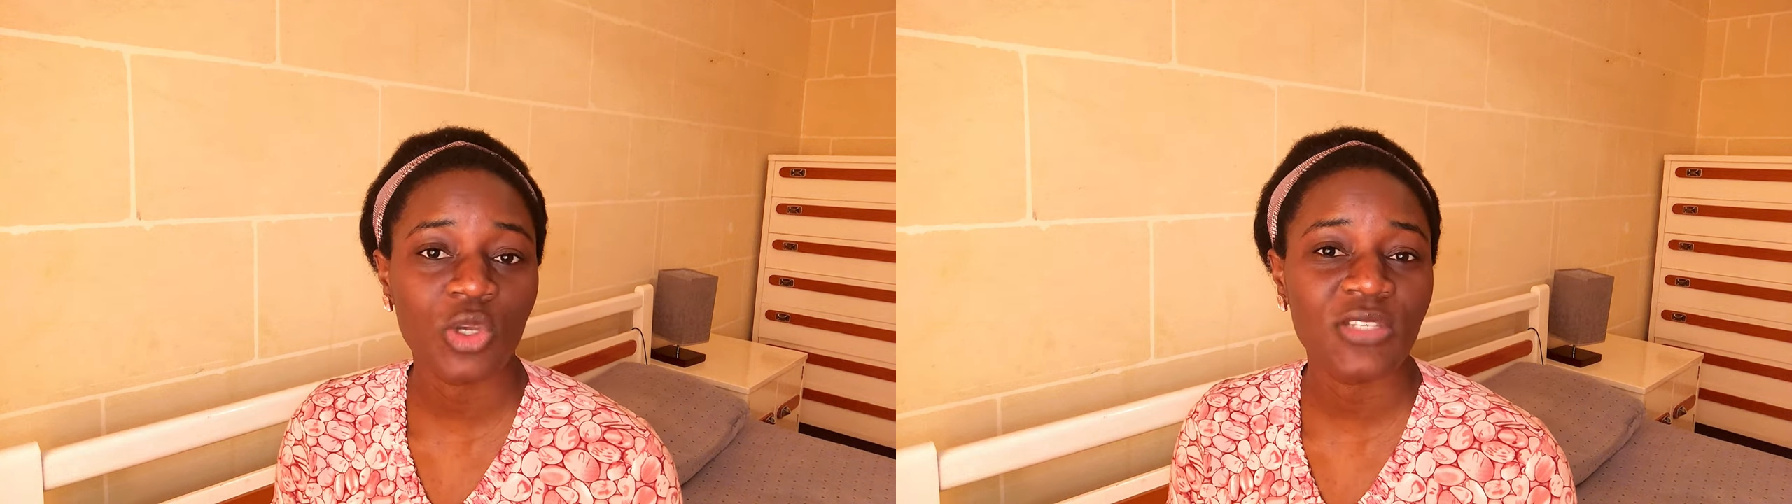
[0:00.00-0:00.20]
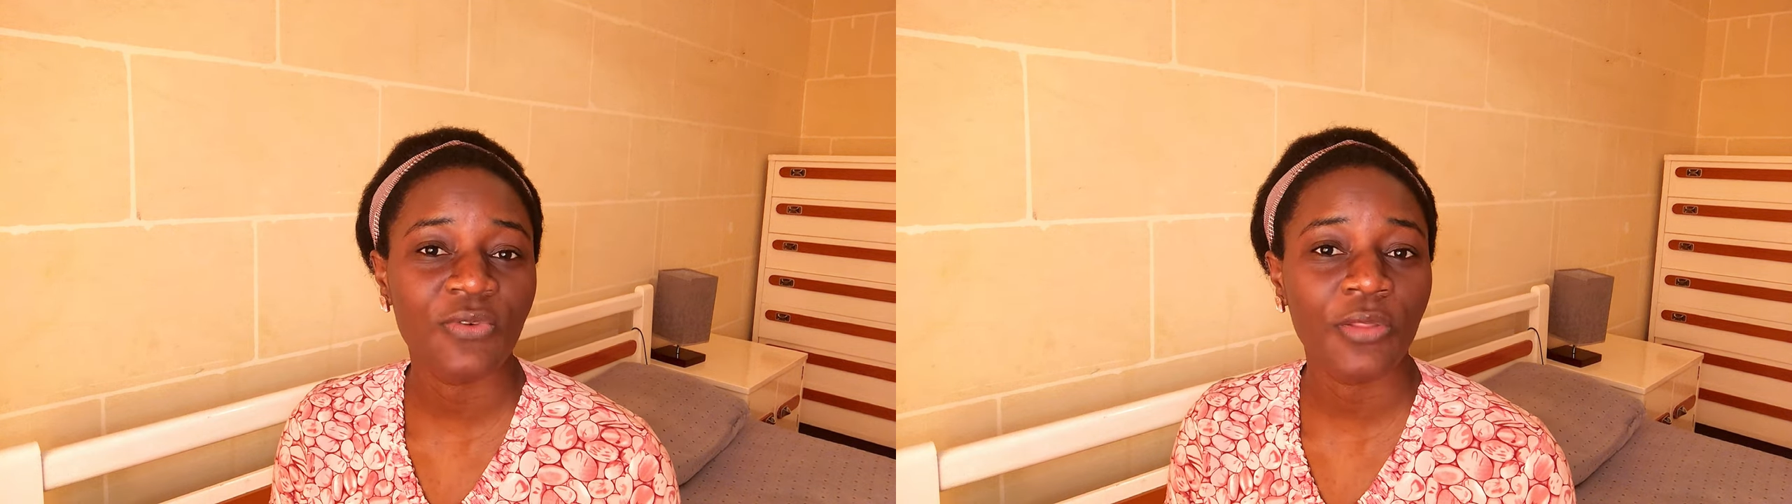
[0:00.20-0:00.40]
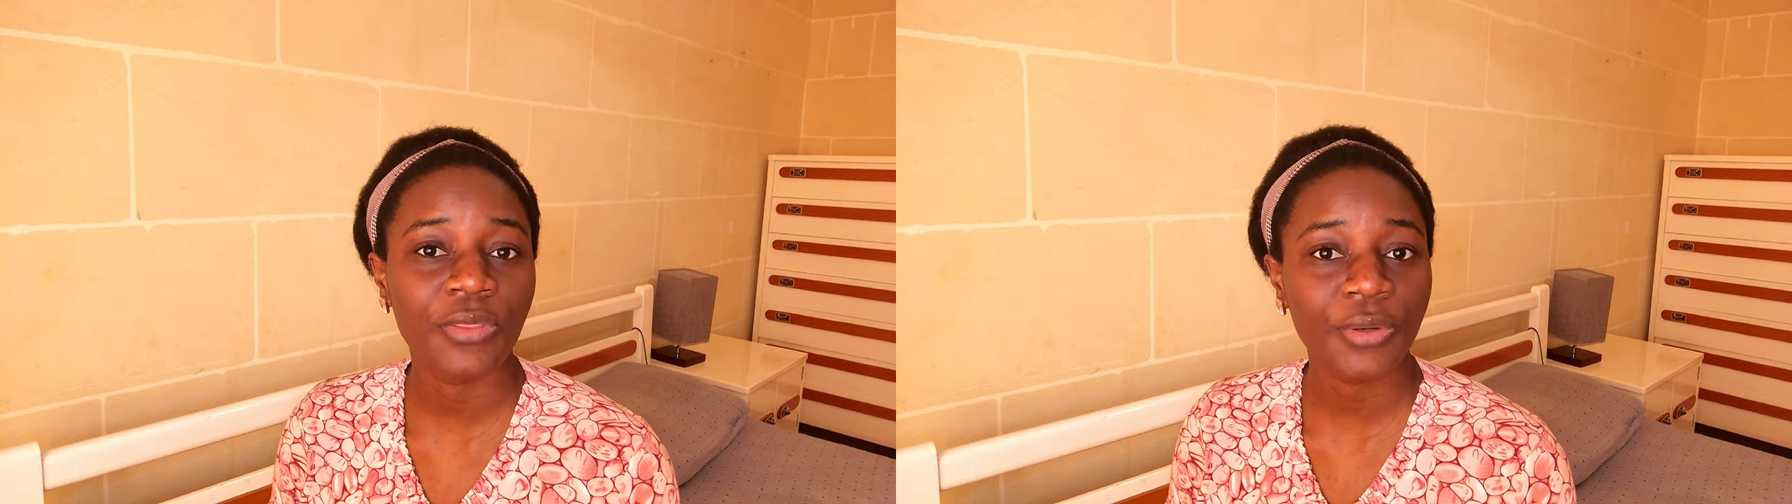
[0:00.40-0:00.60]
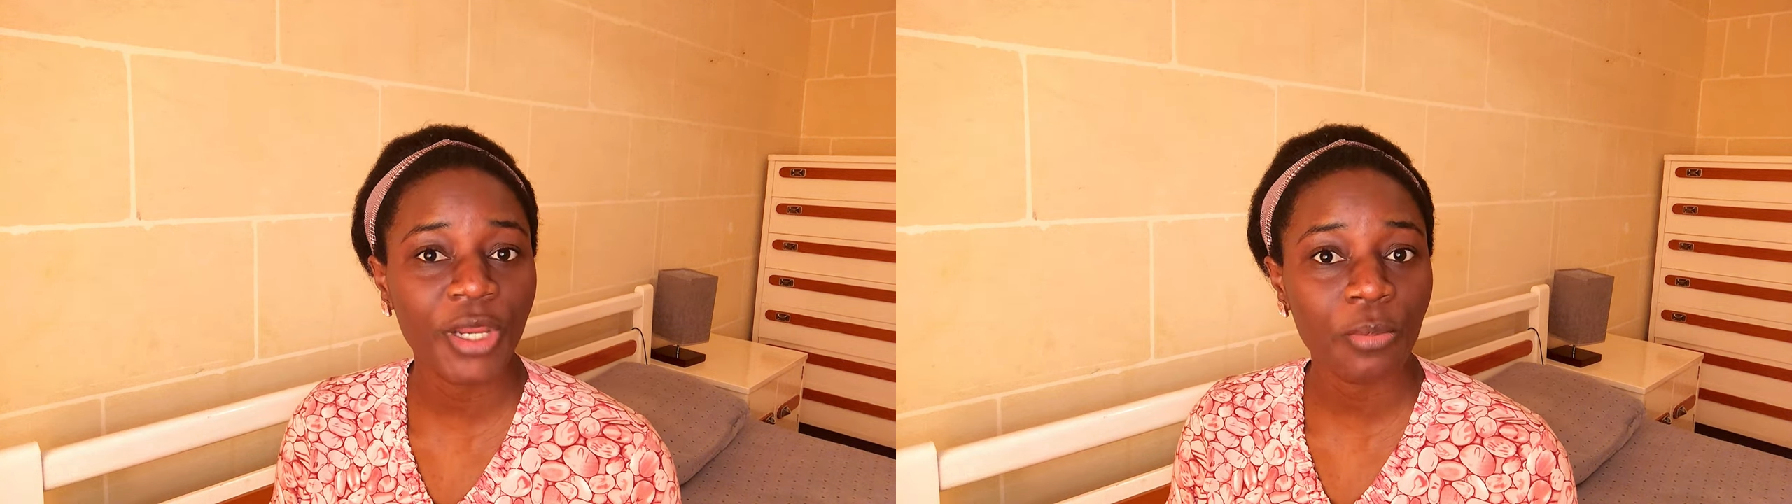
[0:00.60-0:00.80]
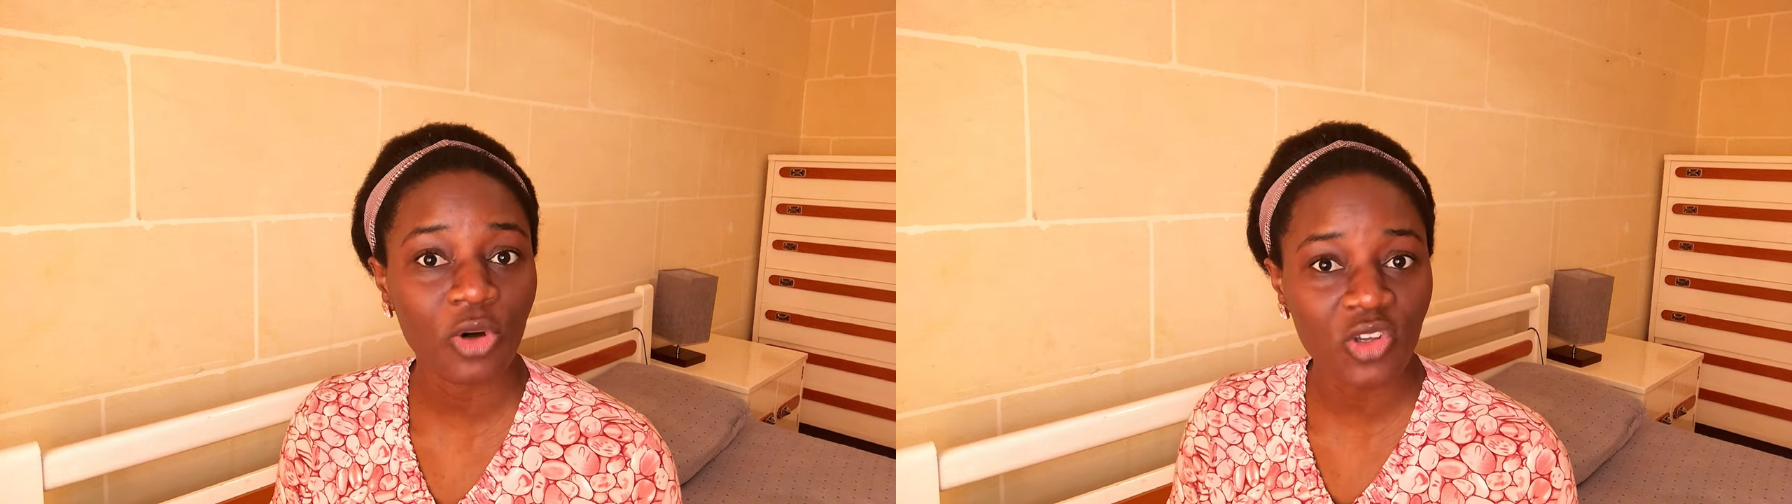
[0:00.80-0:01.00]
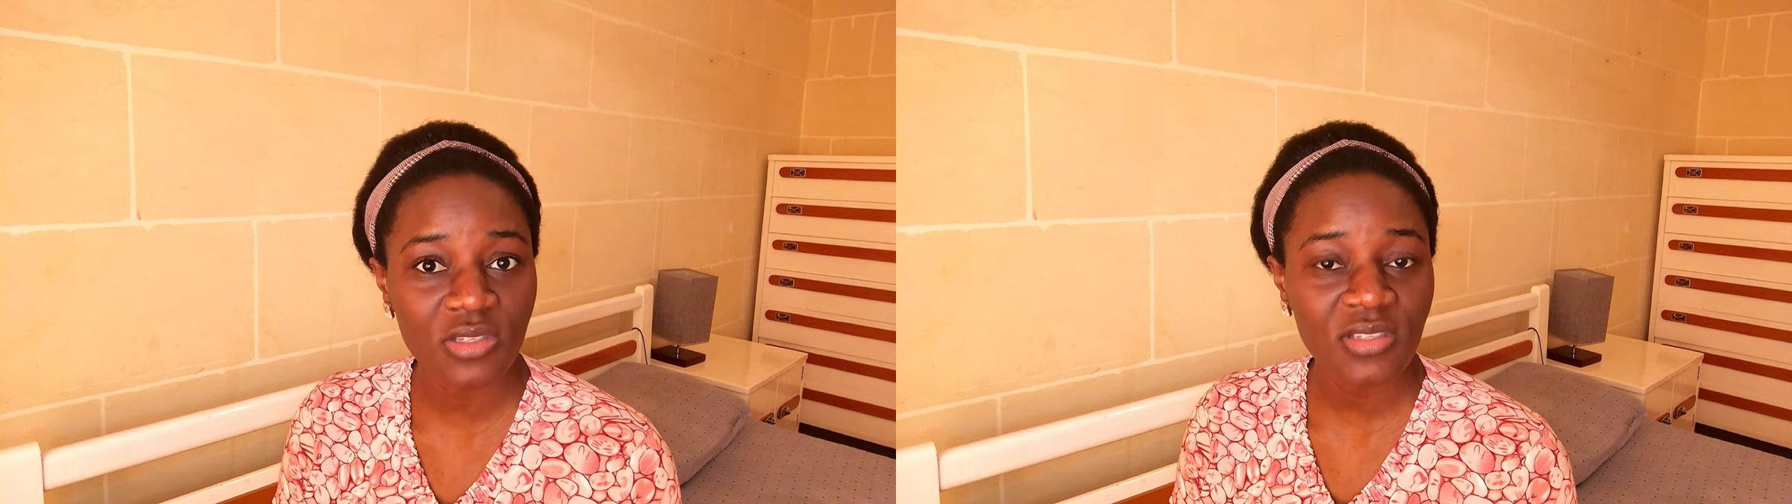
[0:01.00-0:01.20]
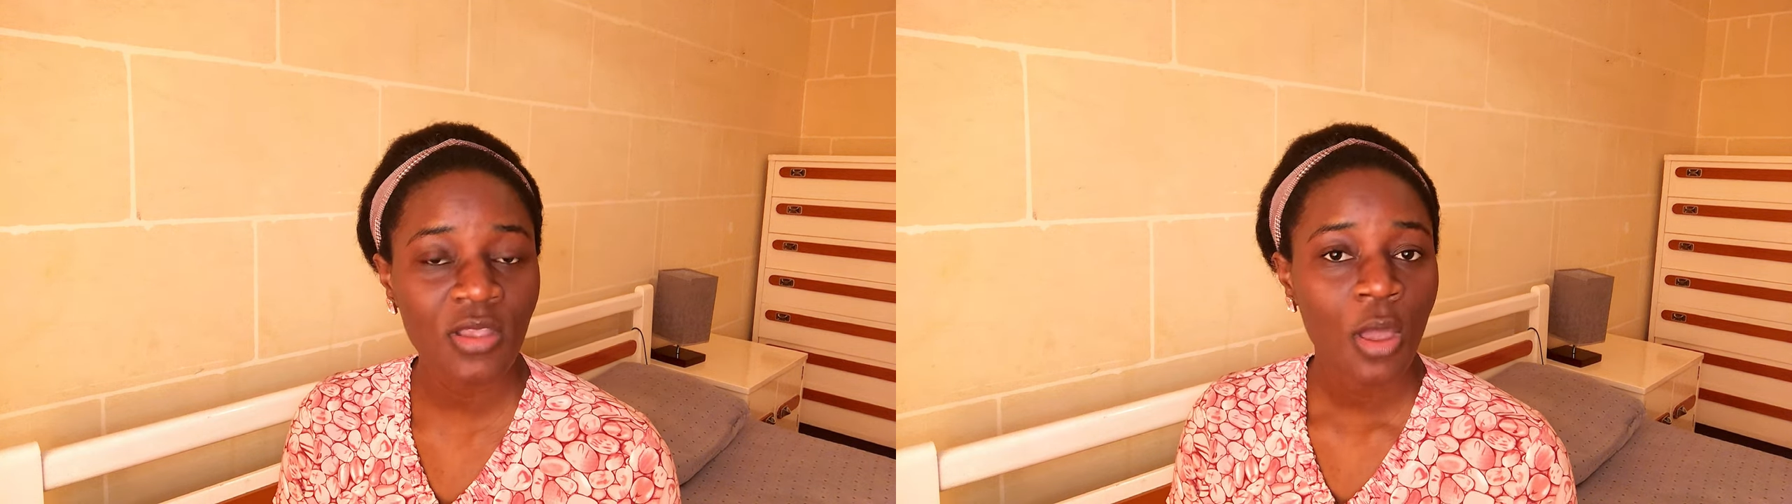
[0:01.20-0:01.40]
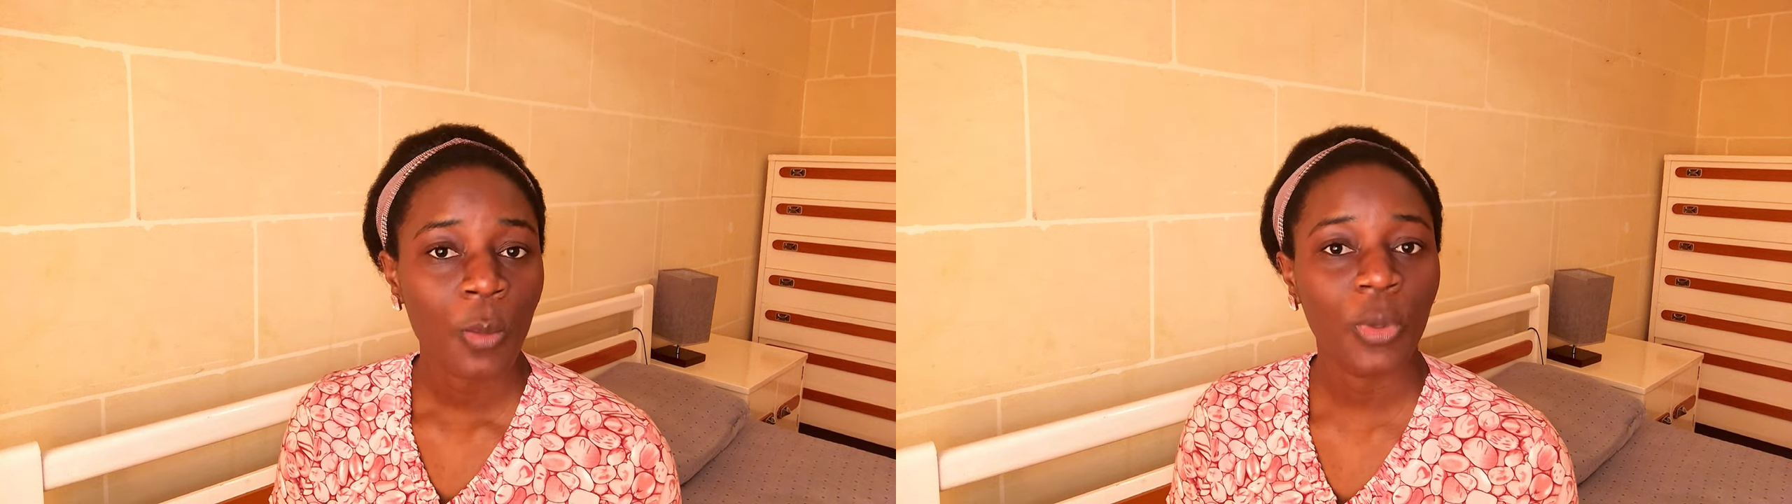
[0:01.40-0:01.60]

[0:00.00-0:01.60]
was for 3 months,